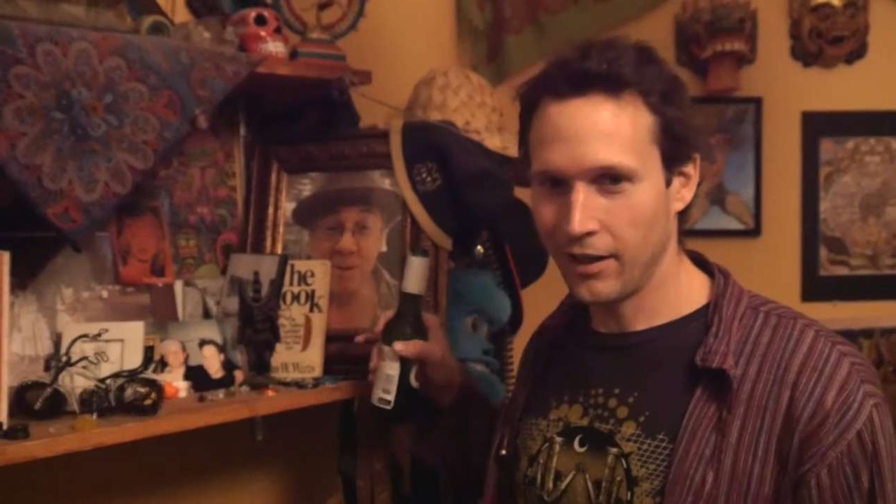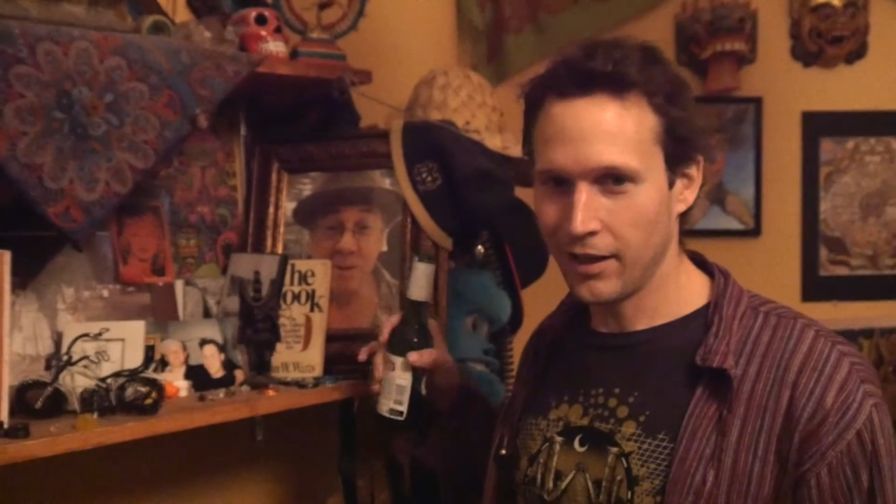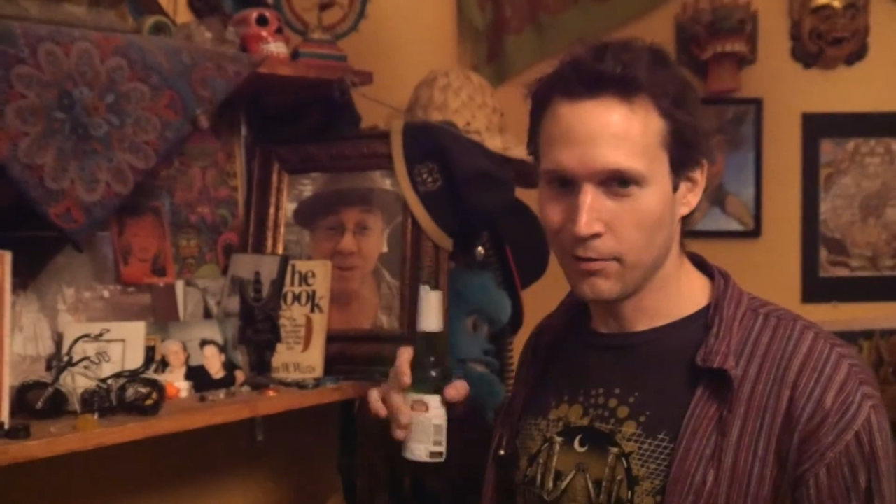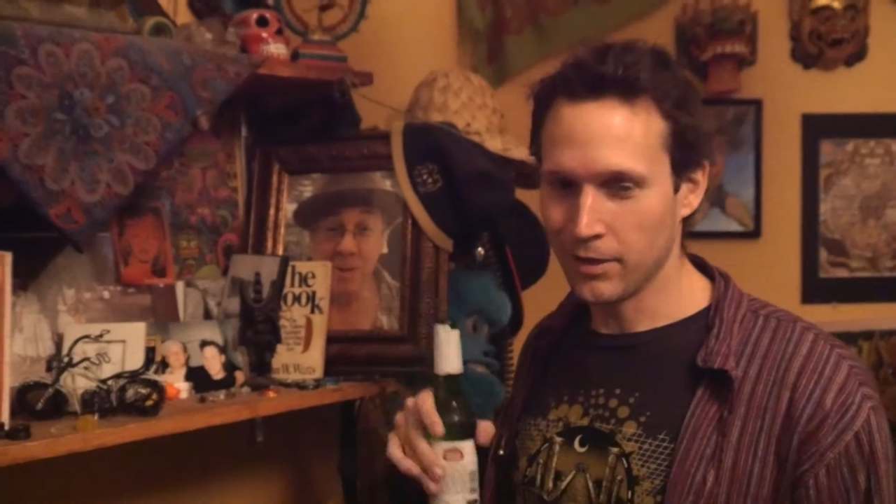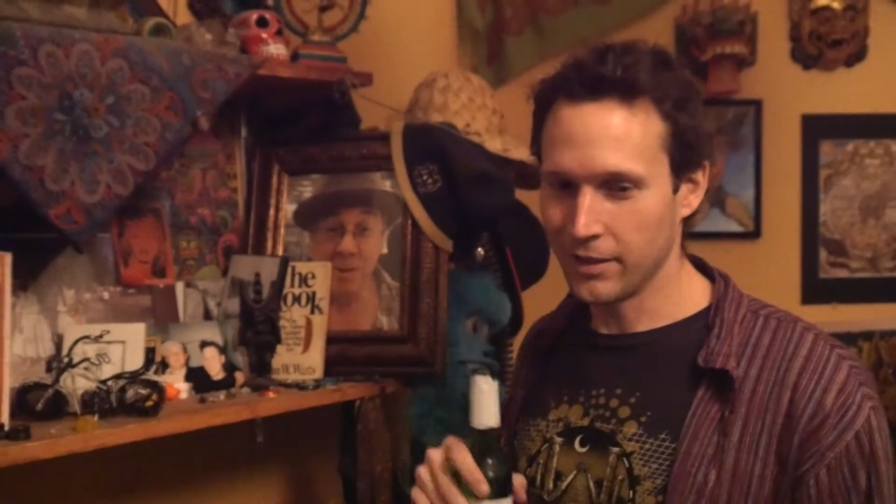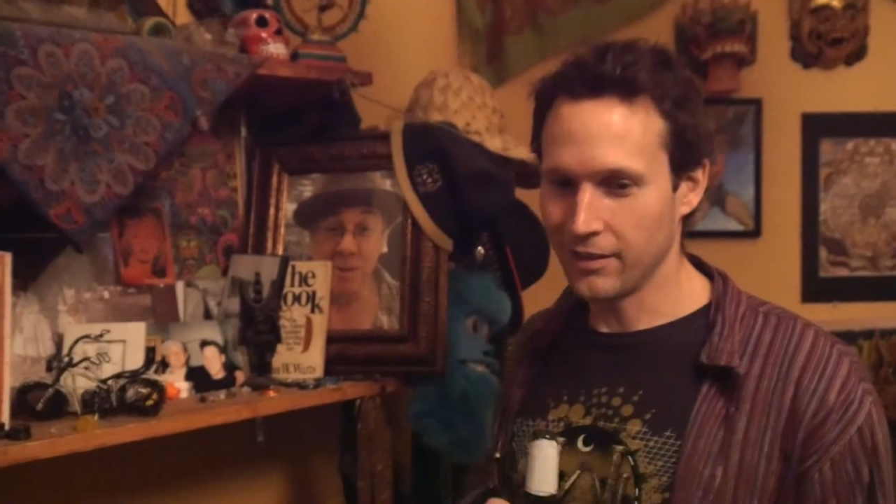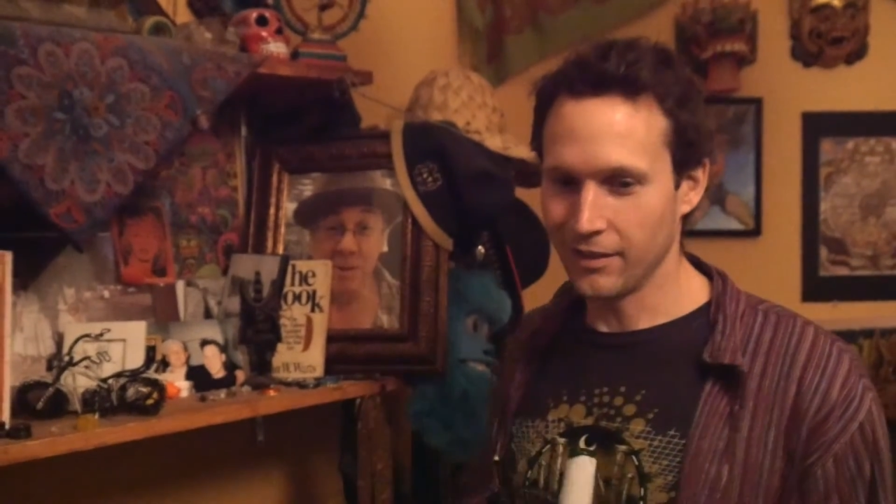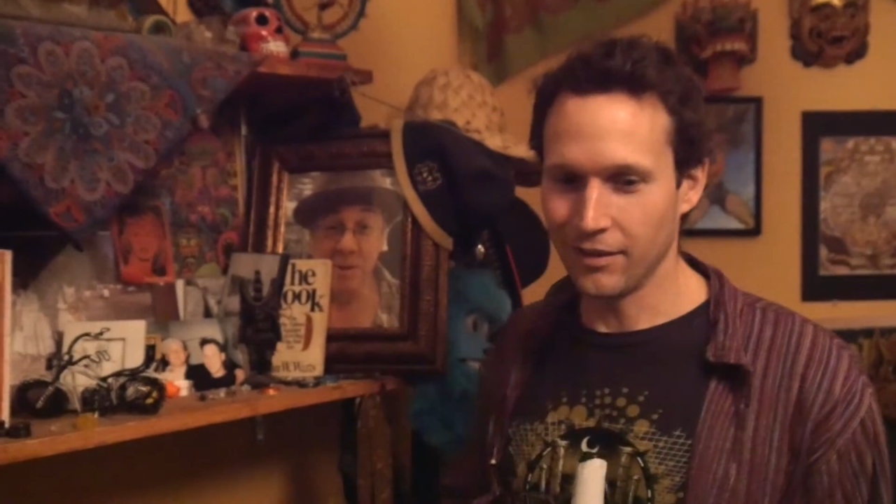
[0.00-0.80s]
He was